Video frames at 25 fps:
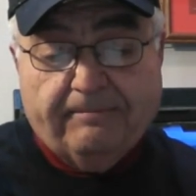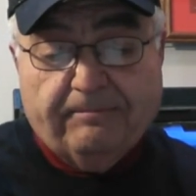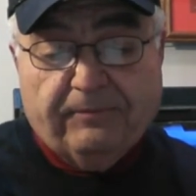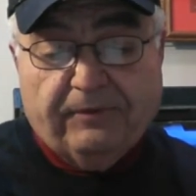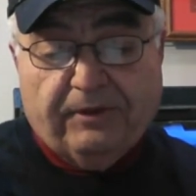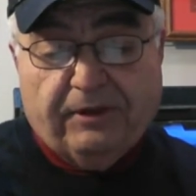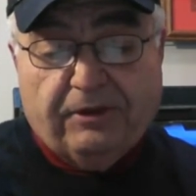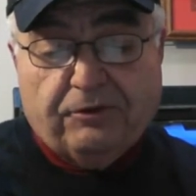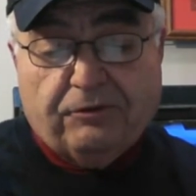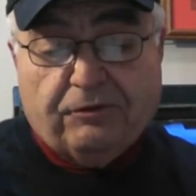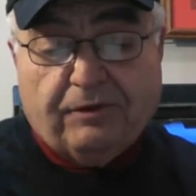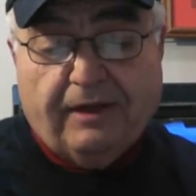
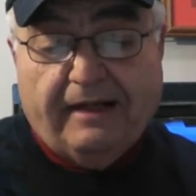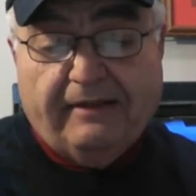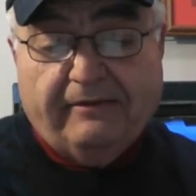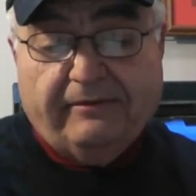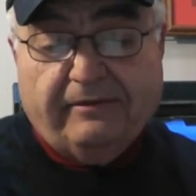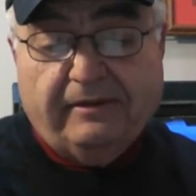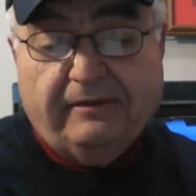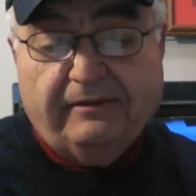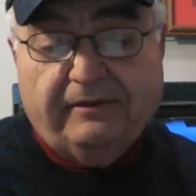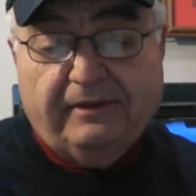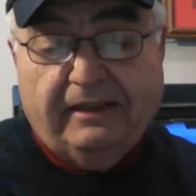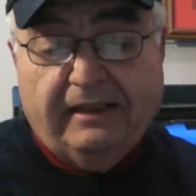The driver
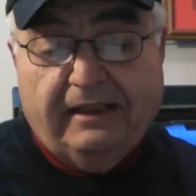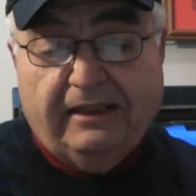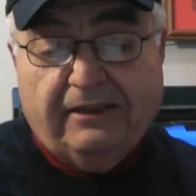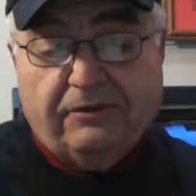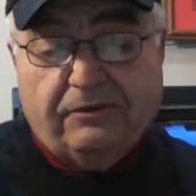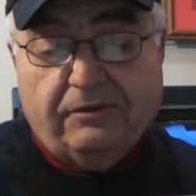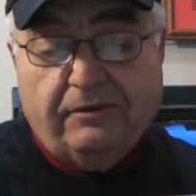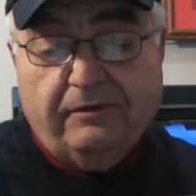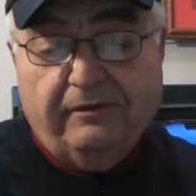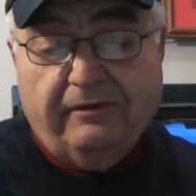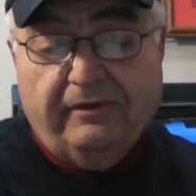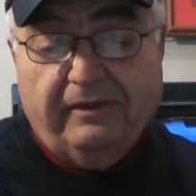of the
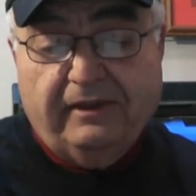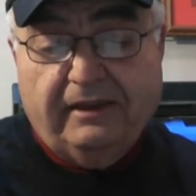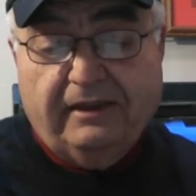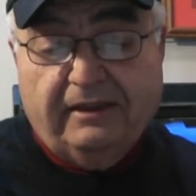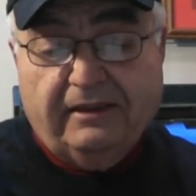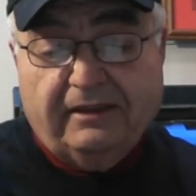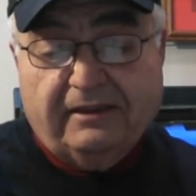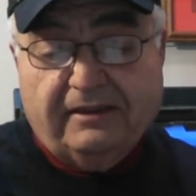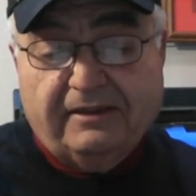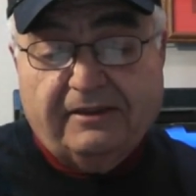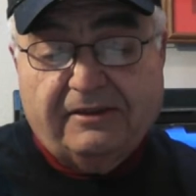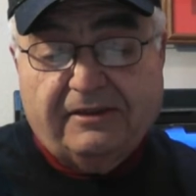SUV, a
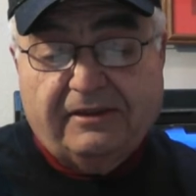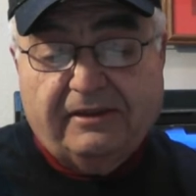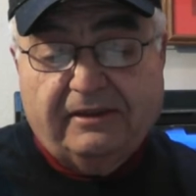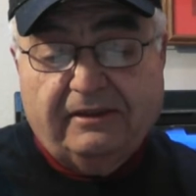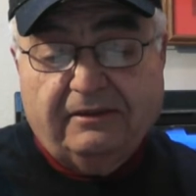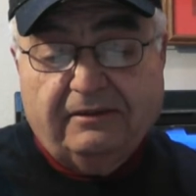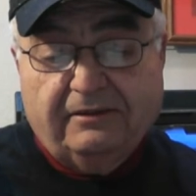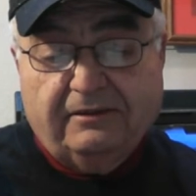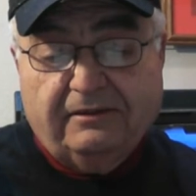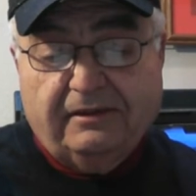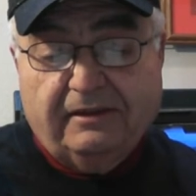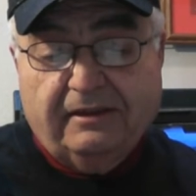
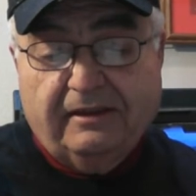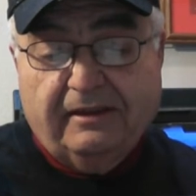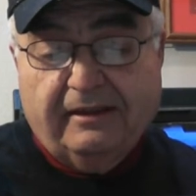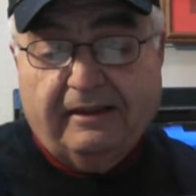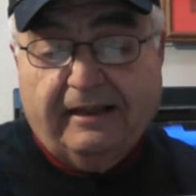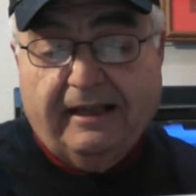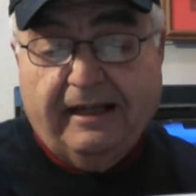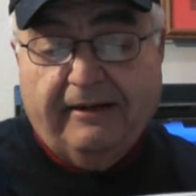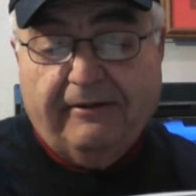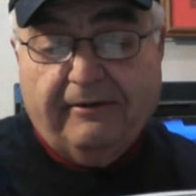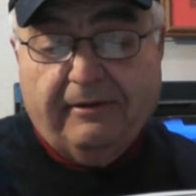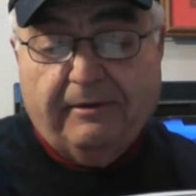concealed
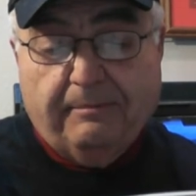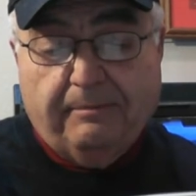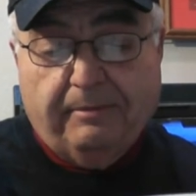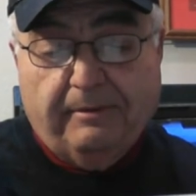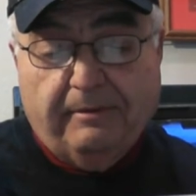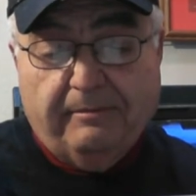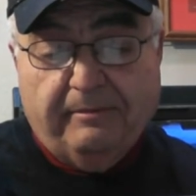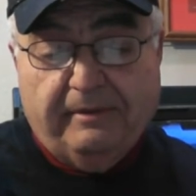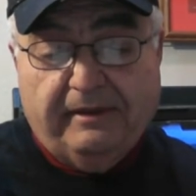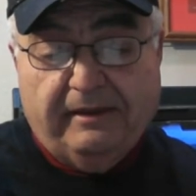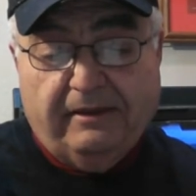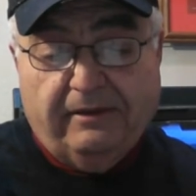carry
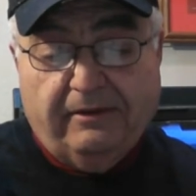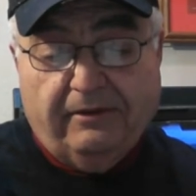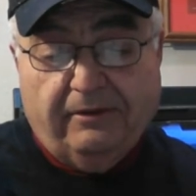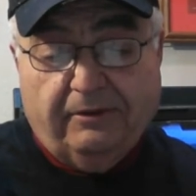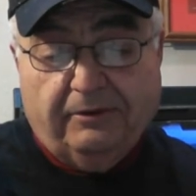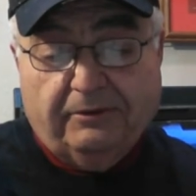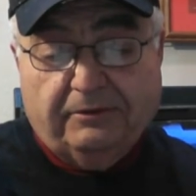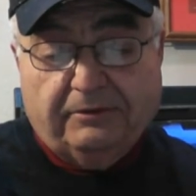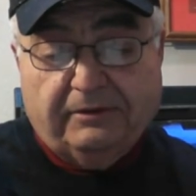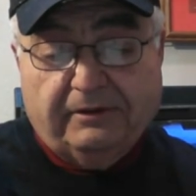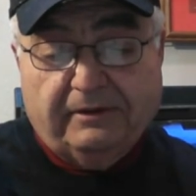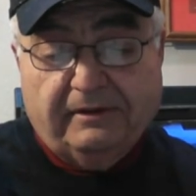permit
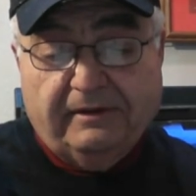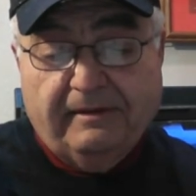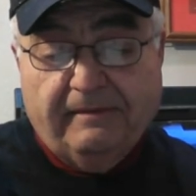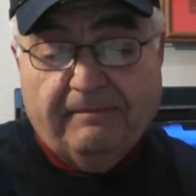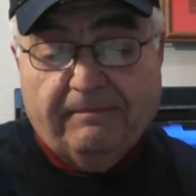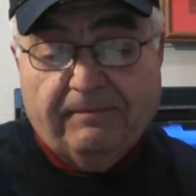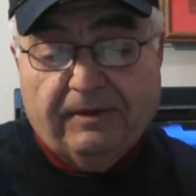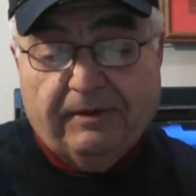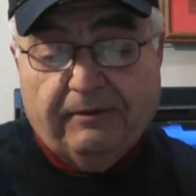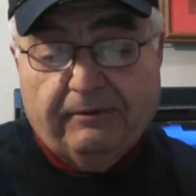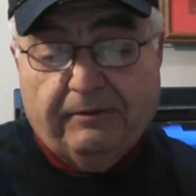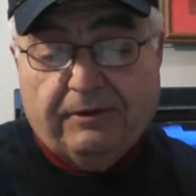holder,
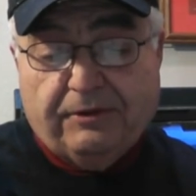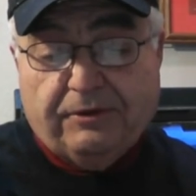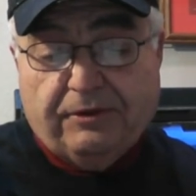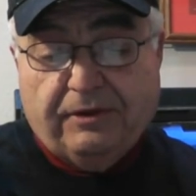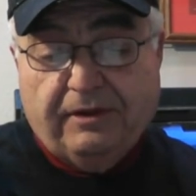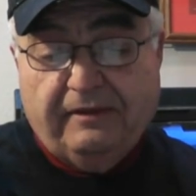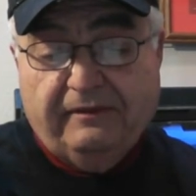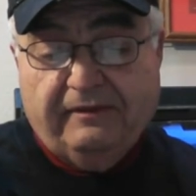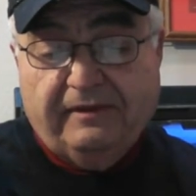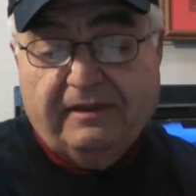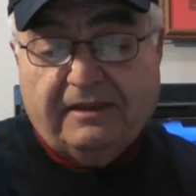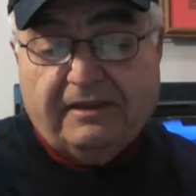
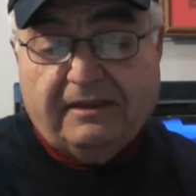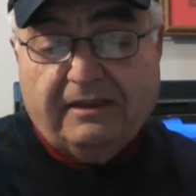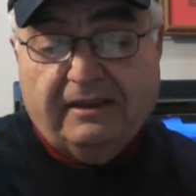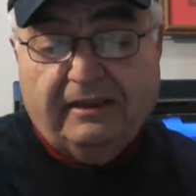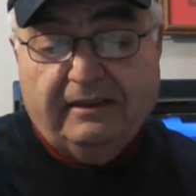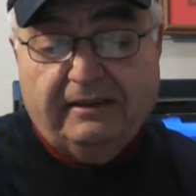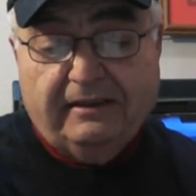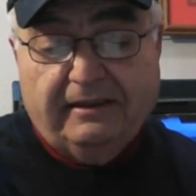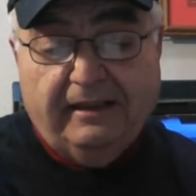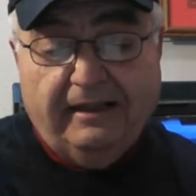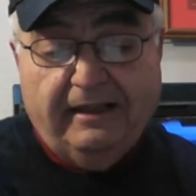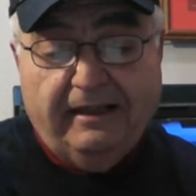retrieved his
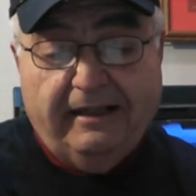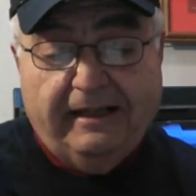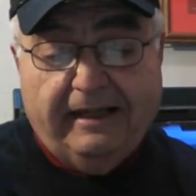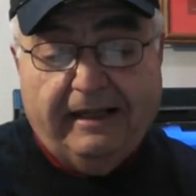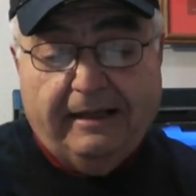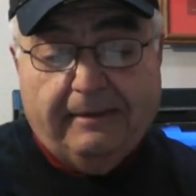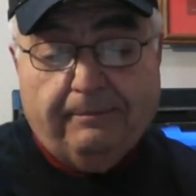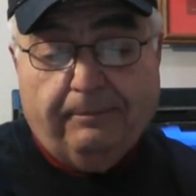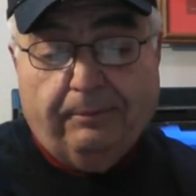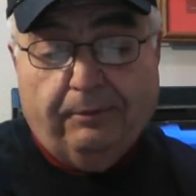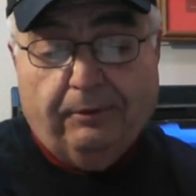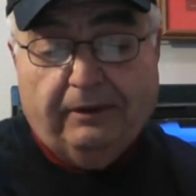gun
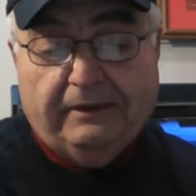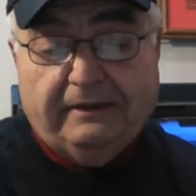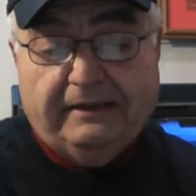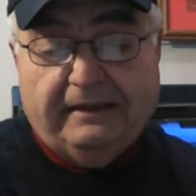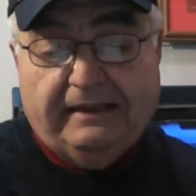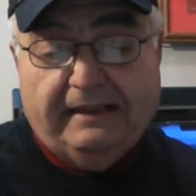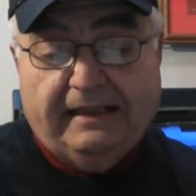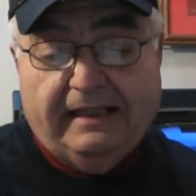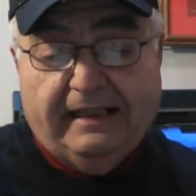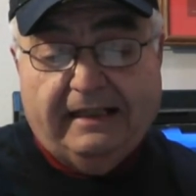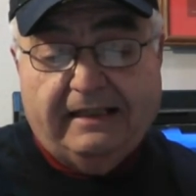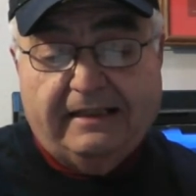and
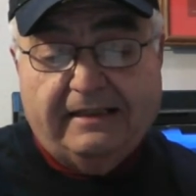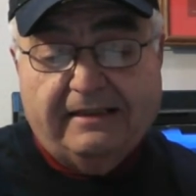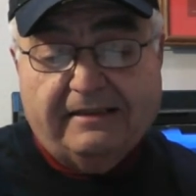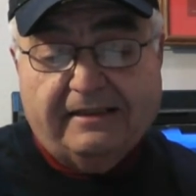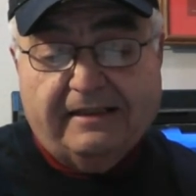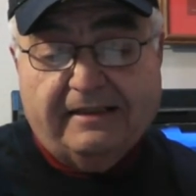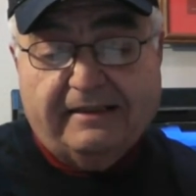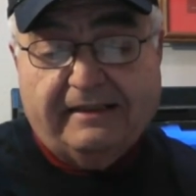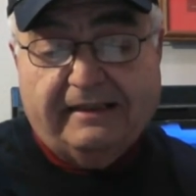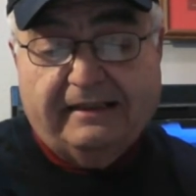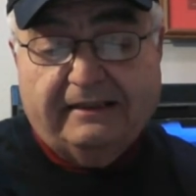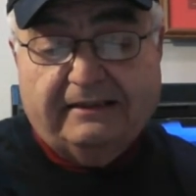pointed at his
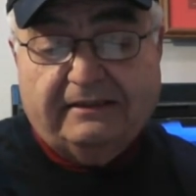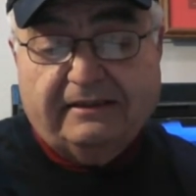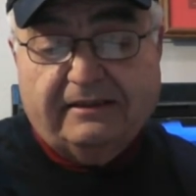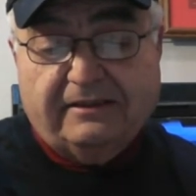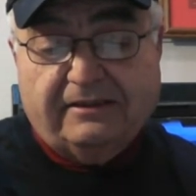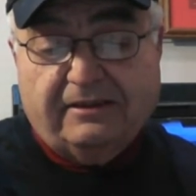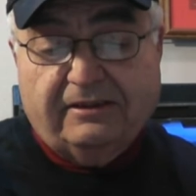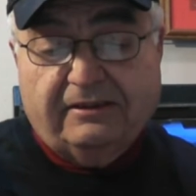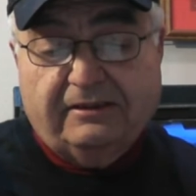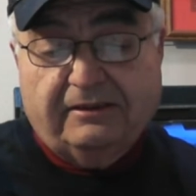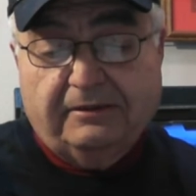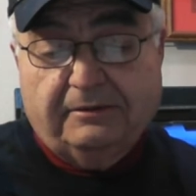assailants
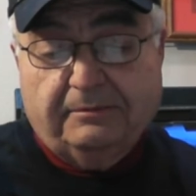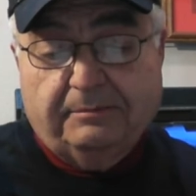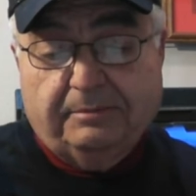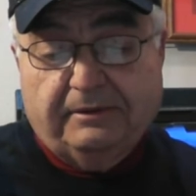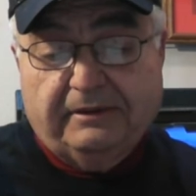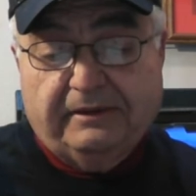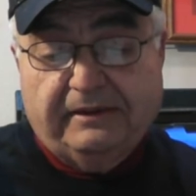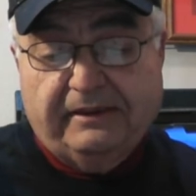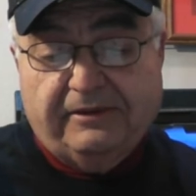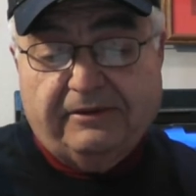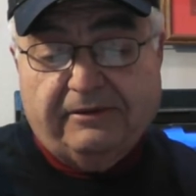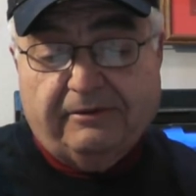until
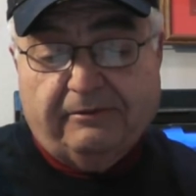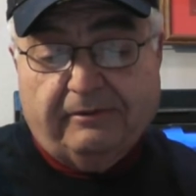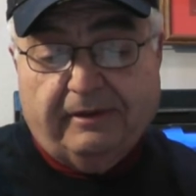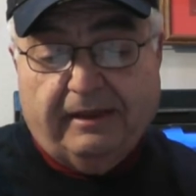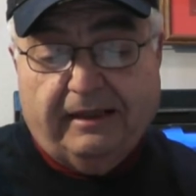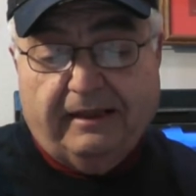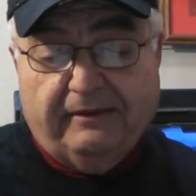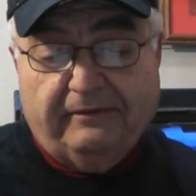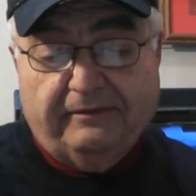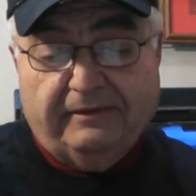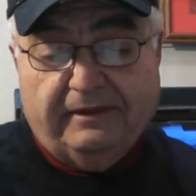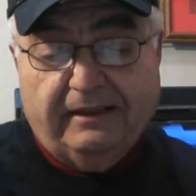police
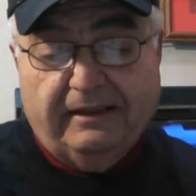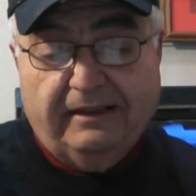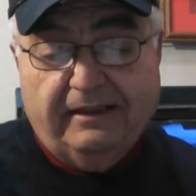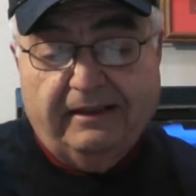arrived.